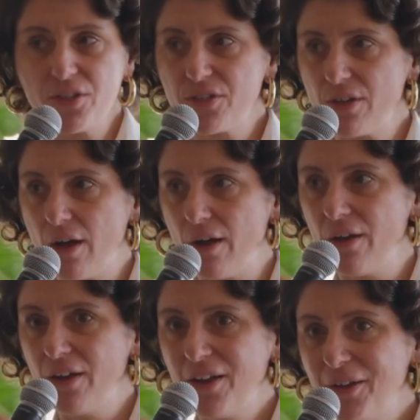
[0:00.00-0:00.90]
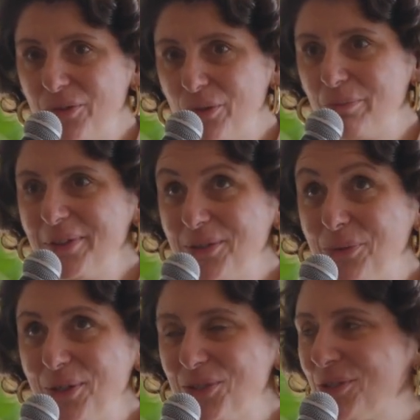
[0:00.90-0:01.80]
is the big
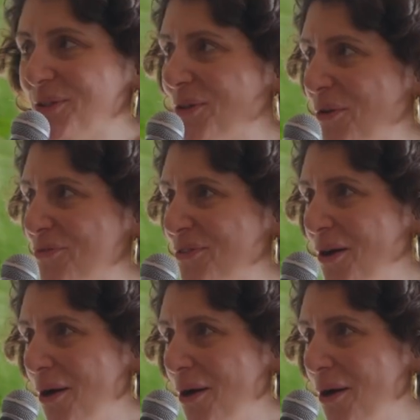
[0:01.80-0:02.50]
question of